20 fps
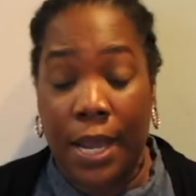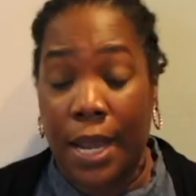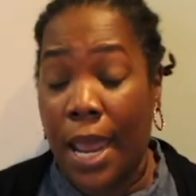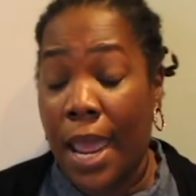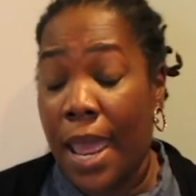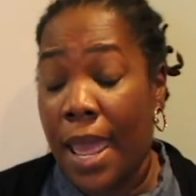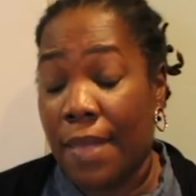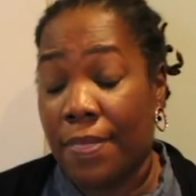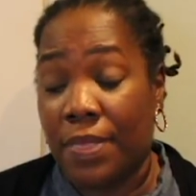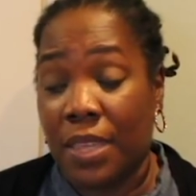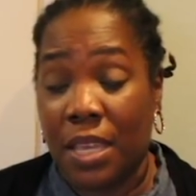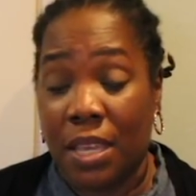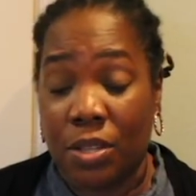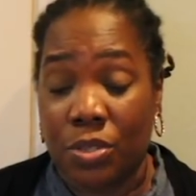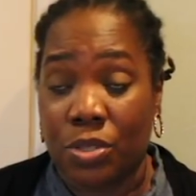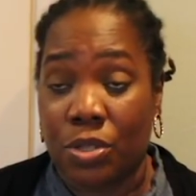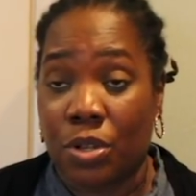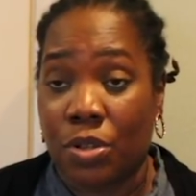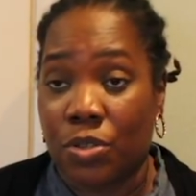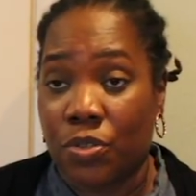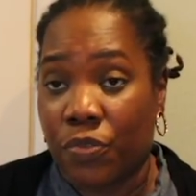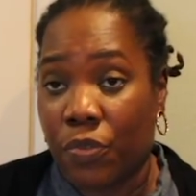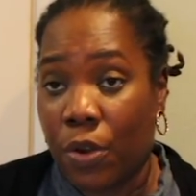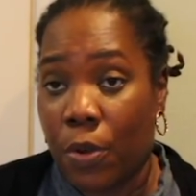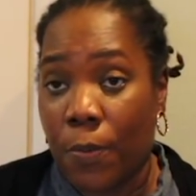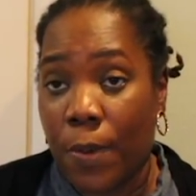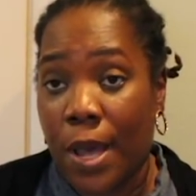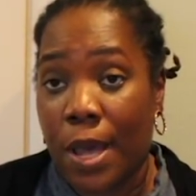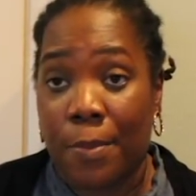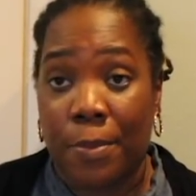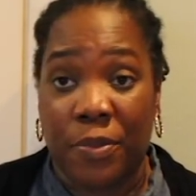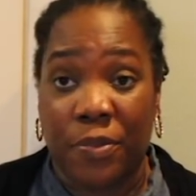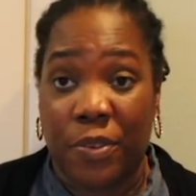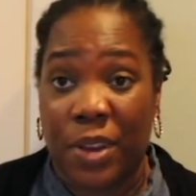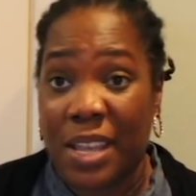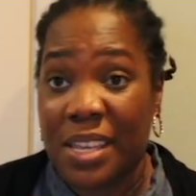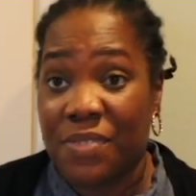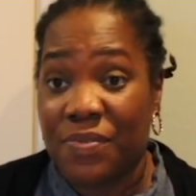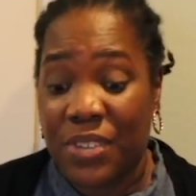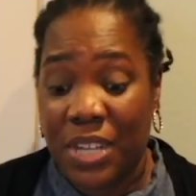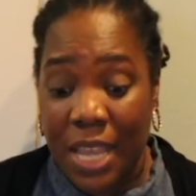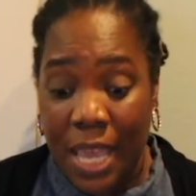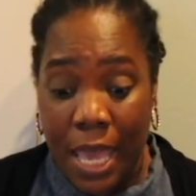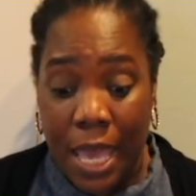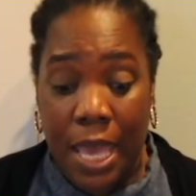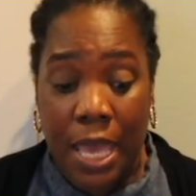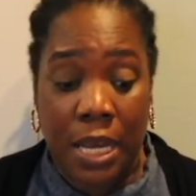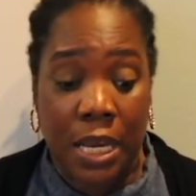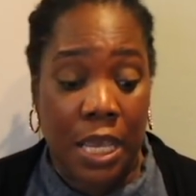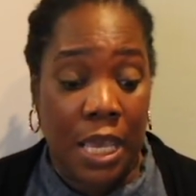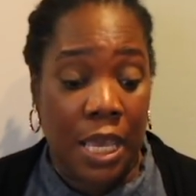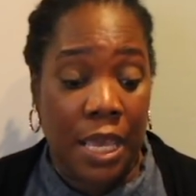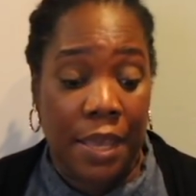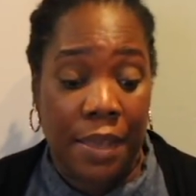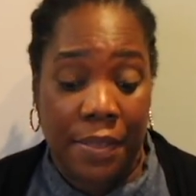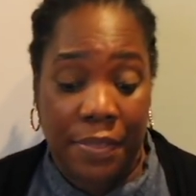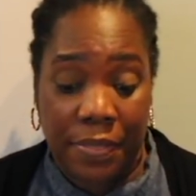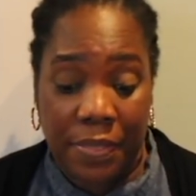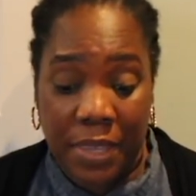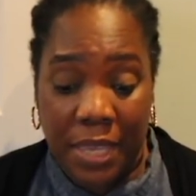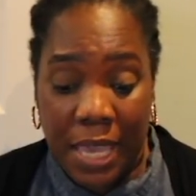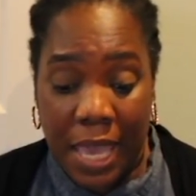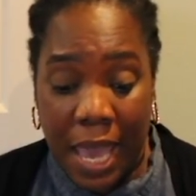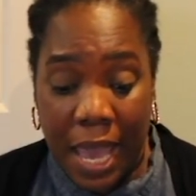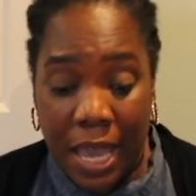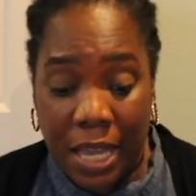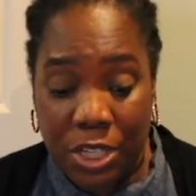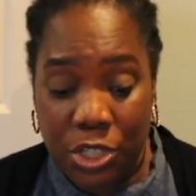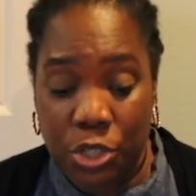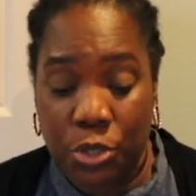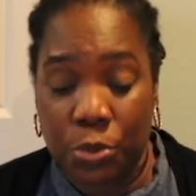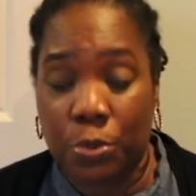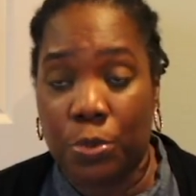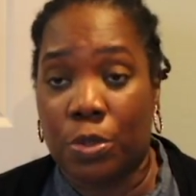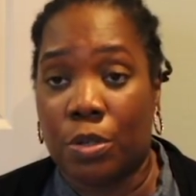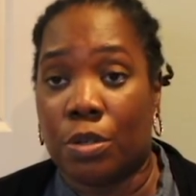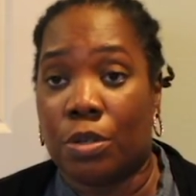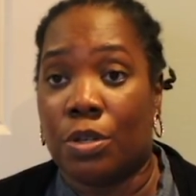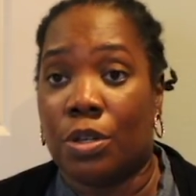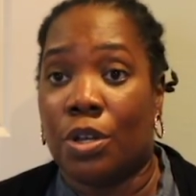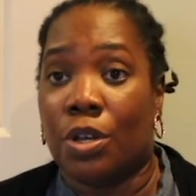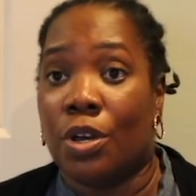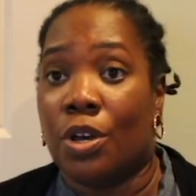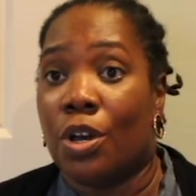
And I had the inserts for a while before I even had the actual